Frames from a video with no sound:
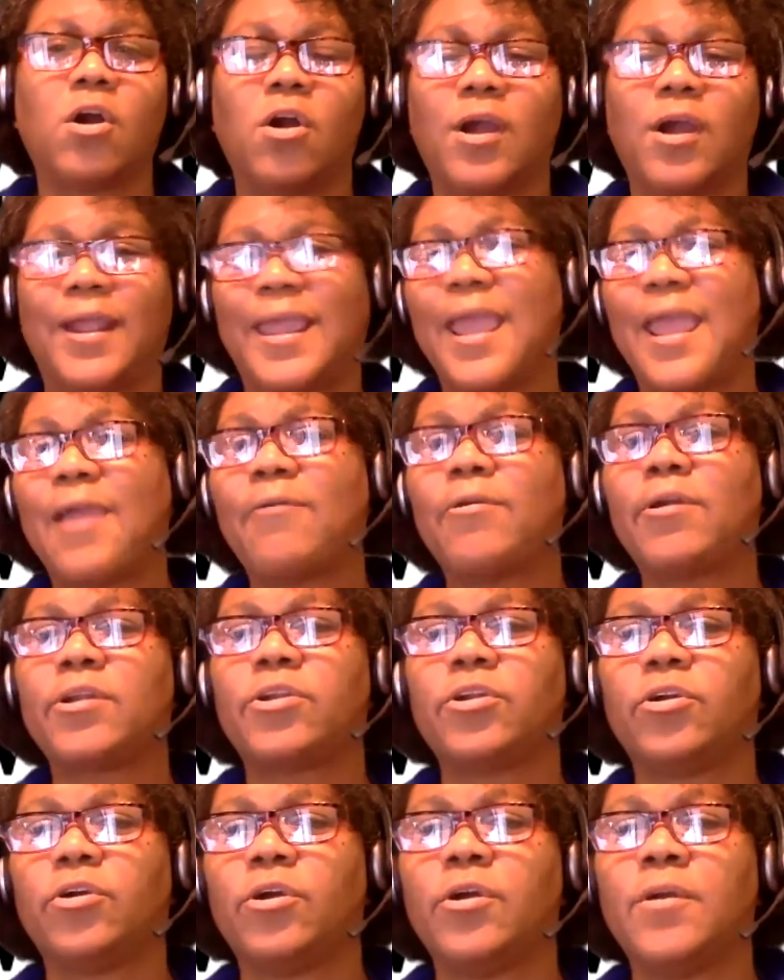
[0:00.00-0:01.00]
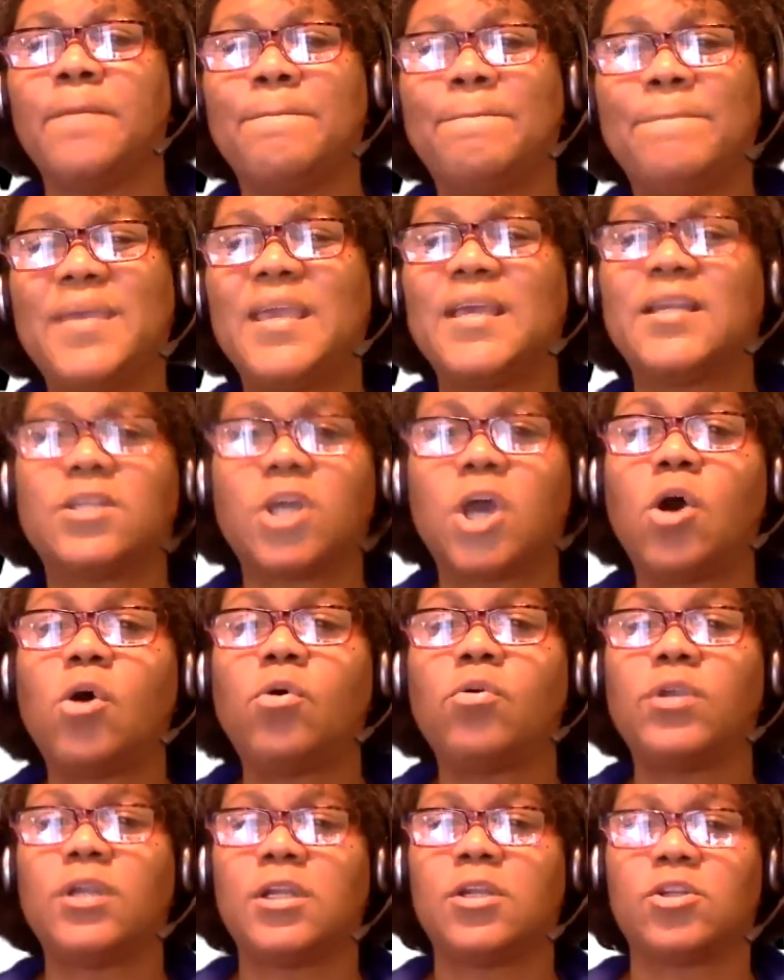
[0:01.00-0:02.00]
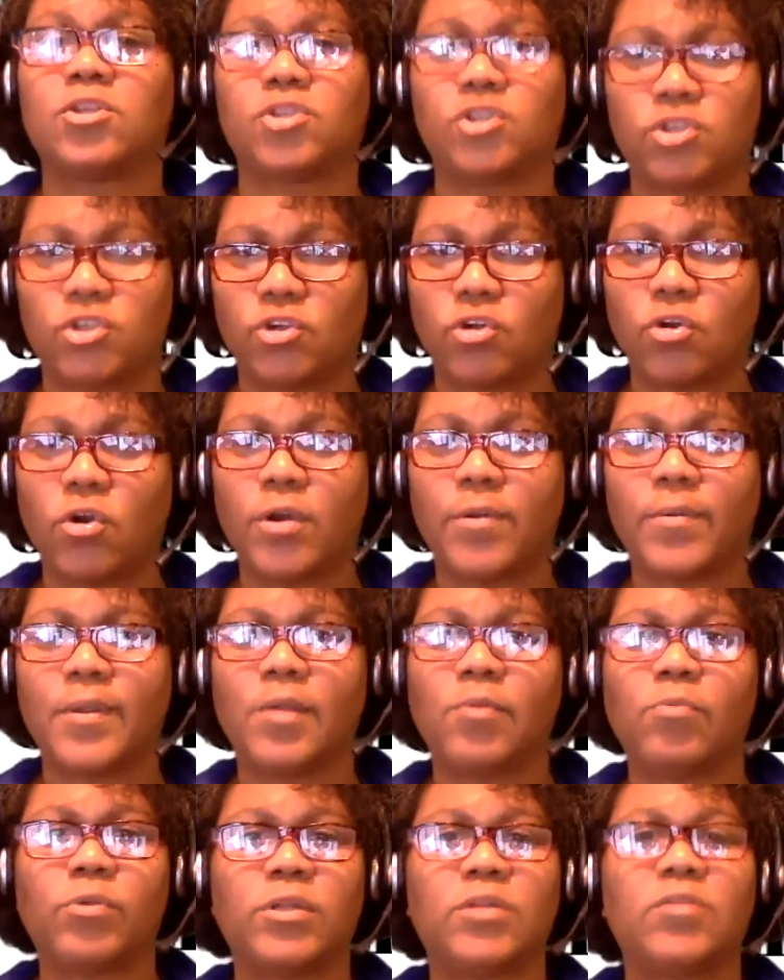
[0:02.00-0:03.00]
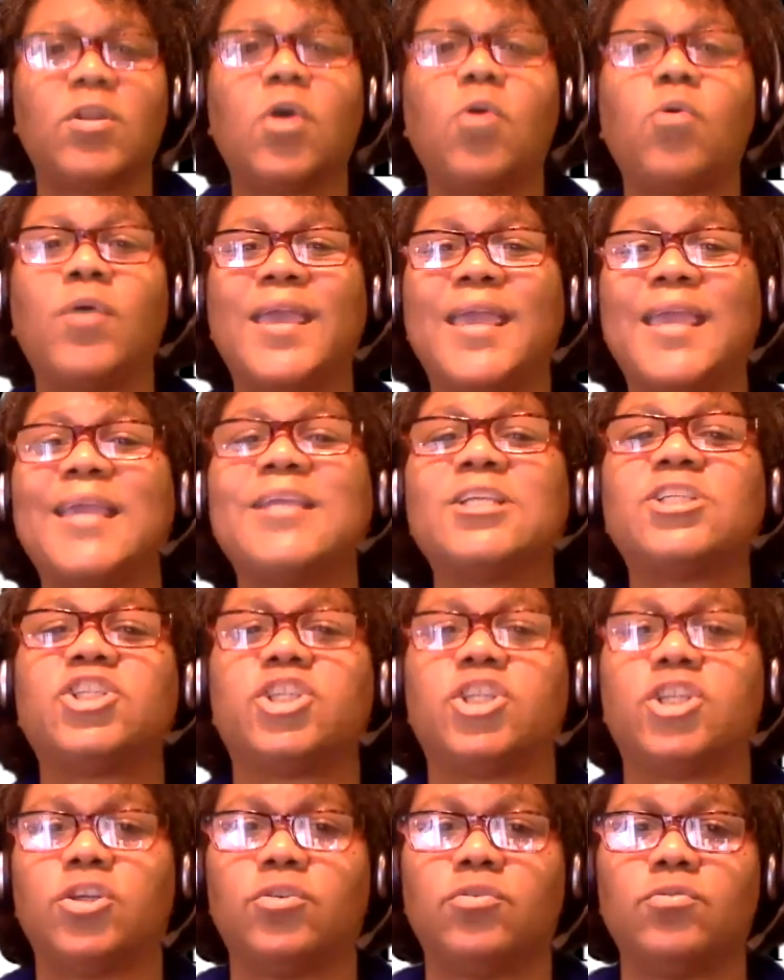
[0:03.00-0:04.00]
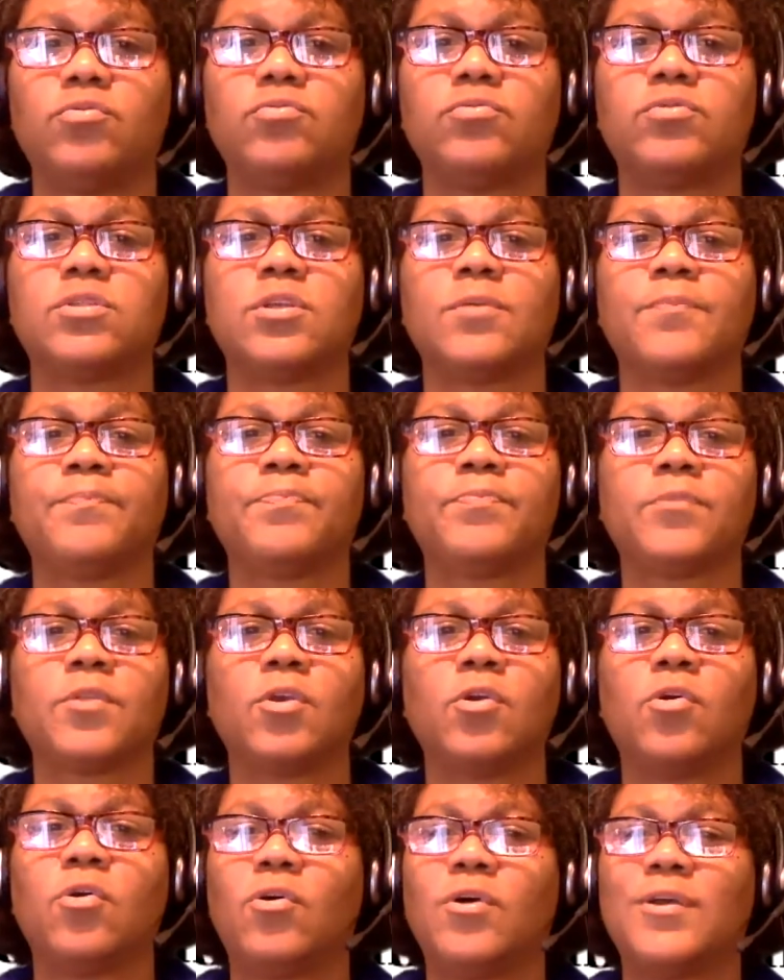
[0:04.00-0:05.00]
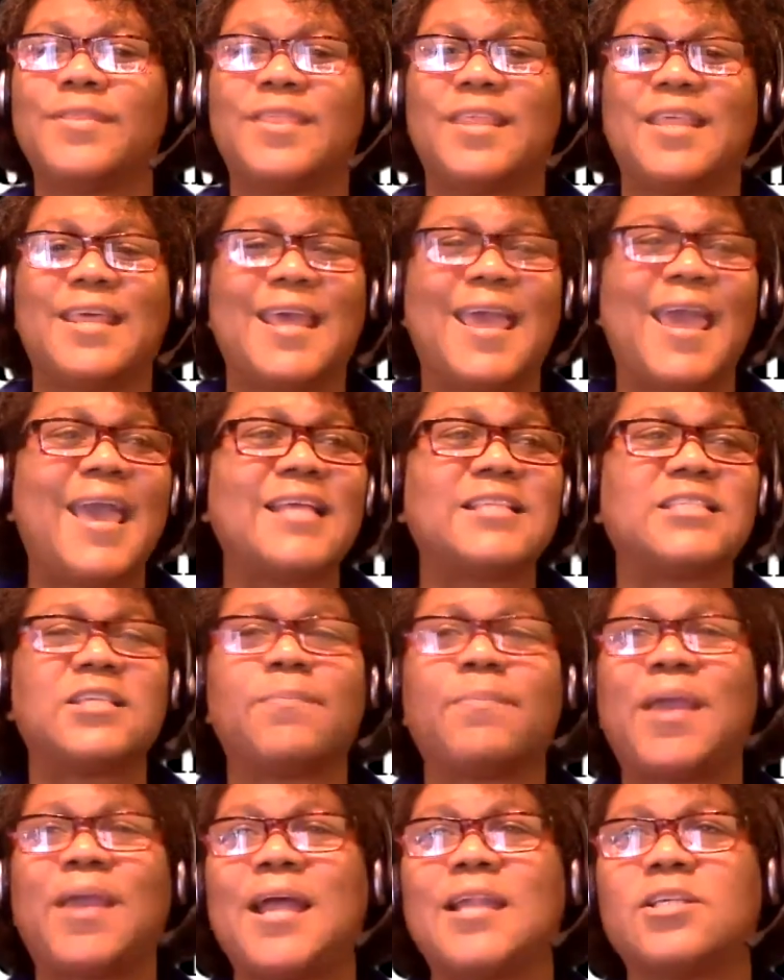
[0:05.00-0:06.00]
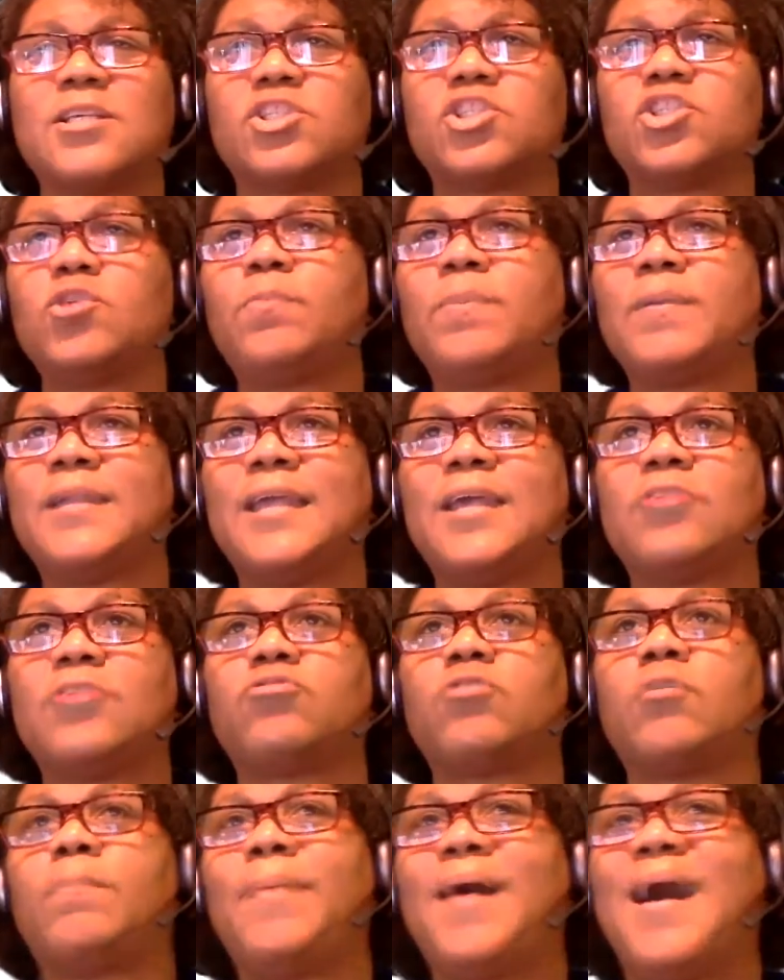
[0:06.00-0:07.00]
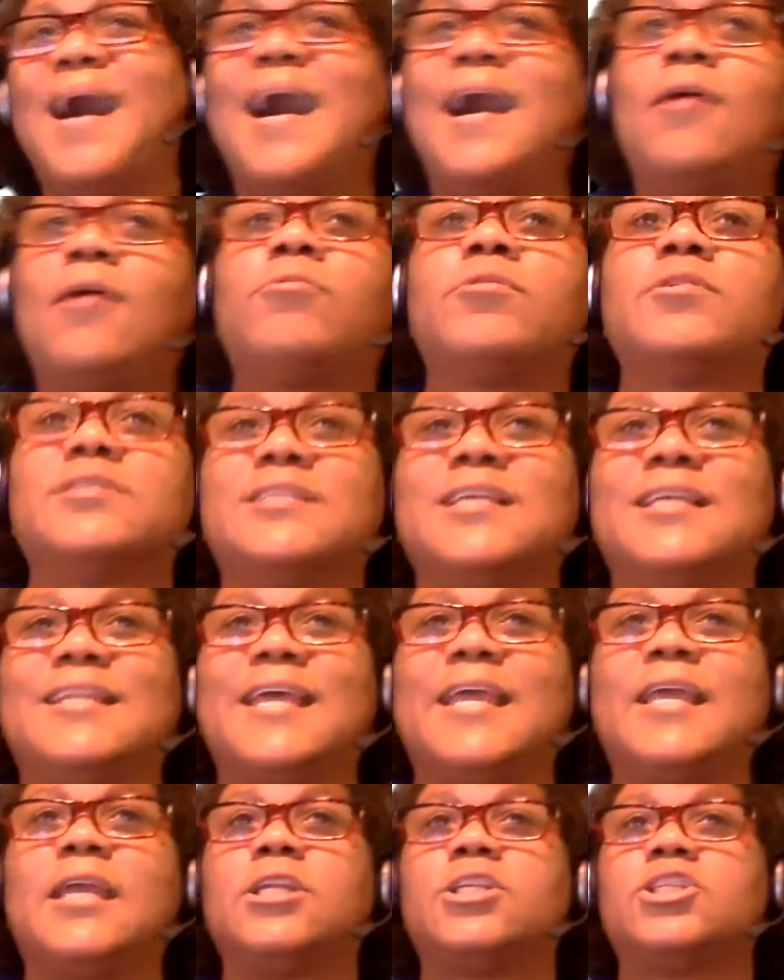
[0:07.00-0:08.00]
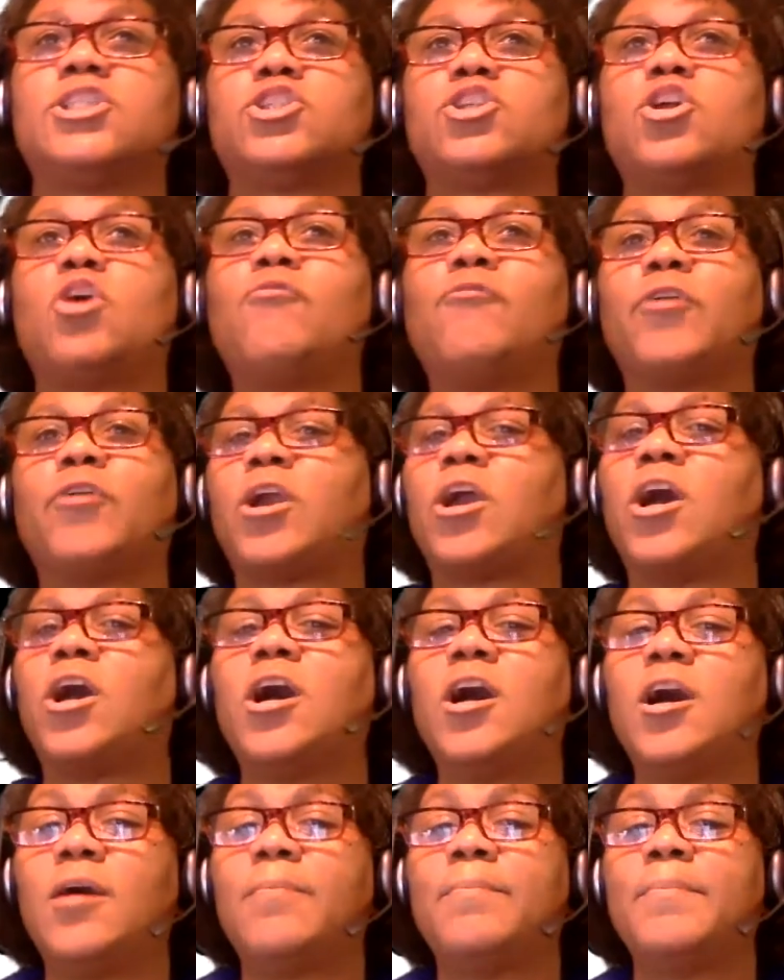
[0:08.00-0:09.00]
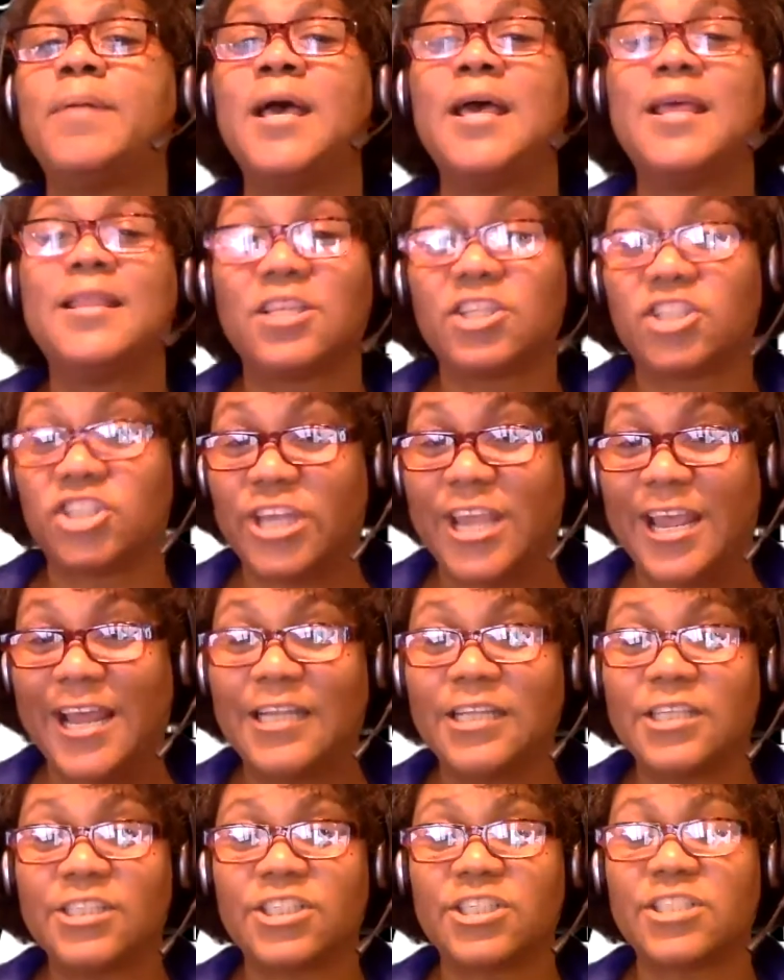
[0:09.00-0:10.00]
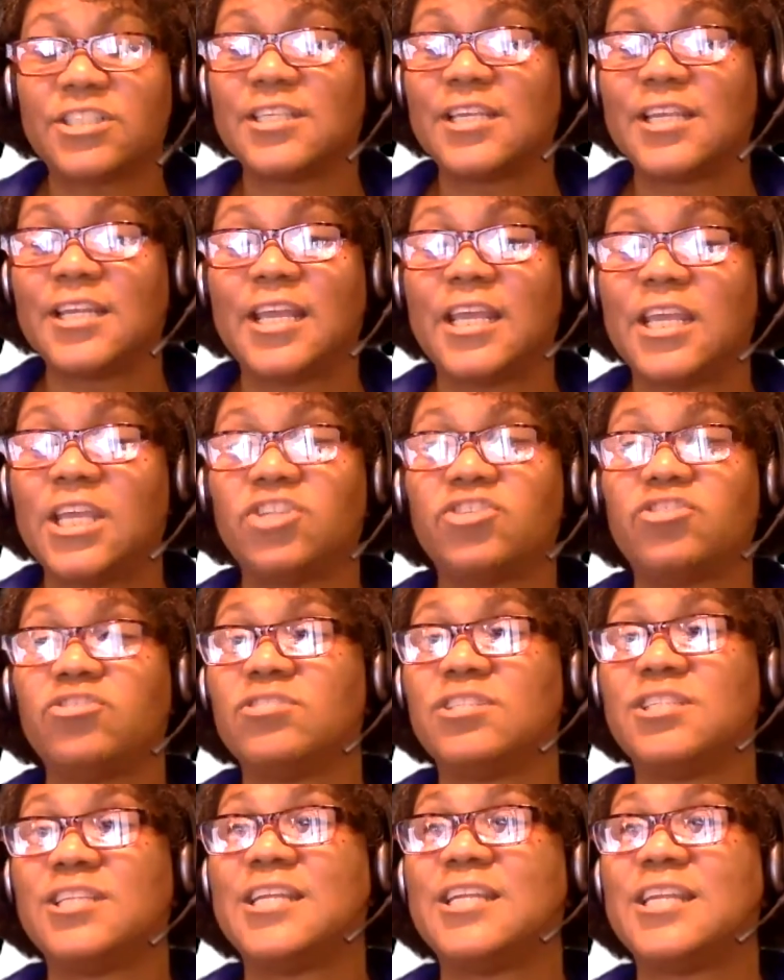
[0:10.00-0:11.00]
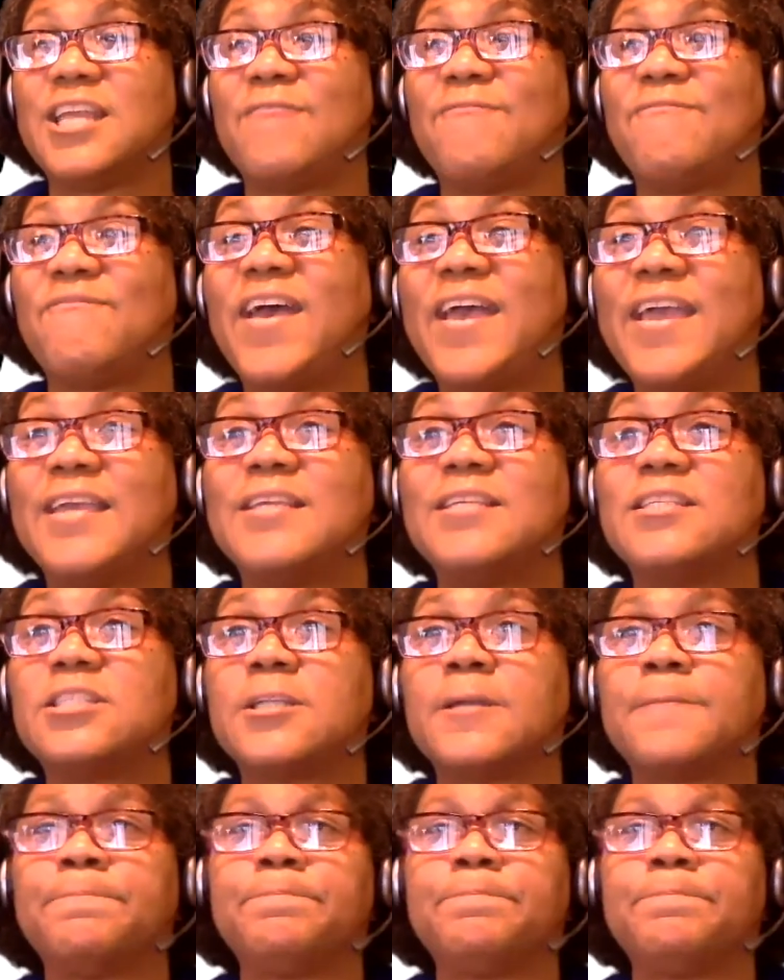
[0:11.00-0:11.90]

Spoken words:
character being told in a story with no issues, or had some kind of supernatural powers that they could just overcome the challenges and the issues that they faced,